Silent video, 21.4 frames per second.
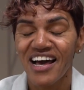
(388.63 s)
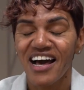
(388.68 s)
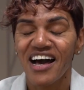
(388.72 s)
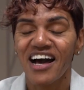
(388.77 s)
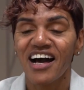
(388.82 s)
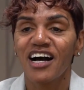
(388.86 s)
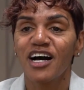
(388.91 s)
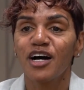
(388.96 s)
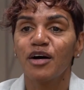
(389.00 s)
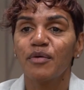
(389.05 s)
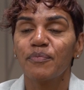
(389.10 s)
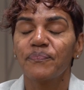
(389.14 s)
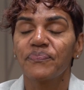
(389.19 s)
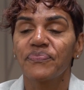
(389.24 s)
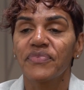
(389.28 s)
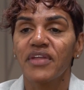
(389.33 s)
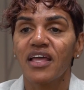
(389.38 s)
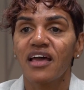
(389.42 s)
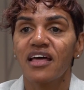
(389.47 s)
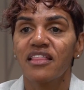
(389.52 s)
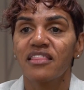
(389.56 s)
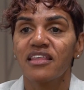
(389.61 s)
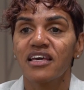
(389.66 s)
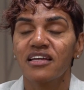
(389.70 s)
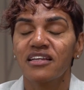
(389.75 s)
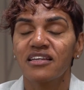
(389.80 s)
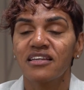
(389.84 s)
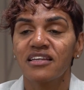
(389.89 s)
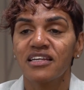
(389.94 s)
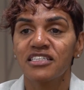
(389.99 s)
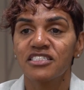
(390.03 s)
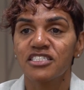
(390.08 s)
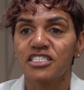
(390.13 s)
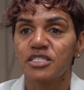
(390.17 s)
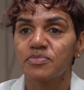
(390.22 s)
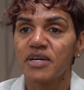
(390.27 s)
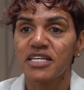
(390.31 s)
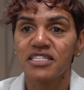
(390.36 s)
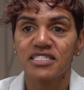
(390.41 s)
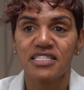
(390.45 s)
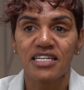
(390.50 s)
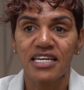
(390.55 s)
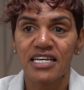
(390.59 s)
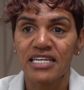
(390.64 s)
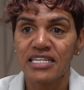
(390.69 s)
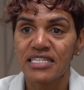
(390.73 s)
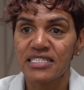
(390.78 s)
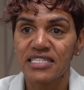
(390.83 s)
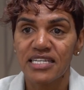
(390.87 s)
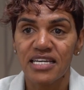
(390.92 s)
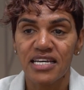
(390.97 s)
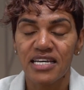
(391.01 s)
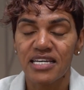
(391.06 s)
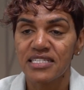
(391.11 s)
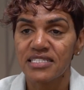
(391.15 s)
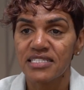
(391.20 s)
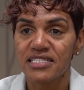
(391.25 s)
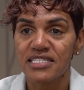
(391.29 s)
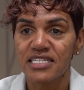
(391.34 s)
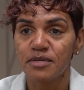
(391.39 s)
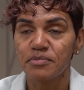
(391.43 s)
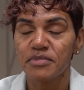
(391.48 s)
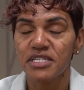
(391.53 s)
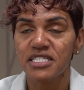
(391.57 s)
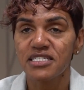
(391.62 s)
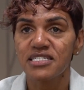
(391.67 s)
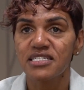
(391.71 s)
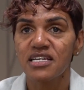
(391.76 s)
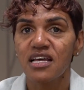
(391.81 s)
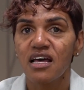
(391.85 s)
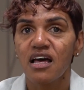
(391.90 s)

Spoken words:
and then it just makes it easier and seamless.